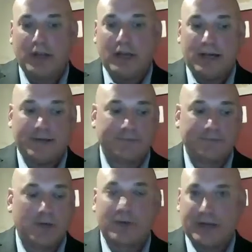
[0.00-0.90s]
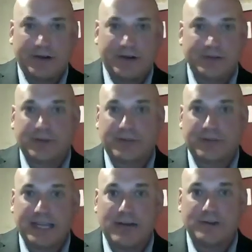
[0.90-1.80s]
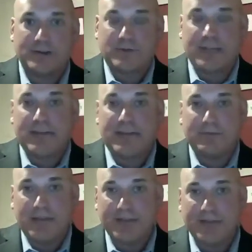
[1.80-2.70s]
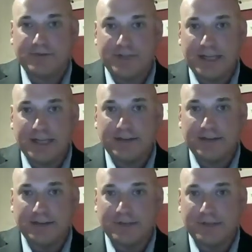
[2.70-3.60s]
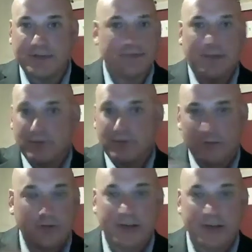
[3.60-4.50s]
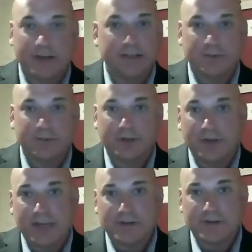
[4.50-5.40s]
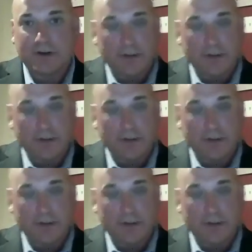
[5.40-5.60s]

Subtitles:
other areas or other counties where they haven't mastered yet, especially maybe rural areas where you guys are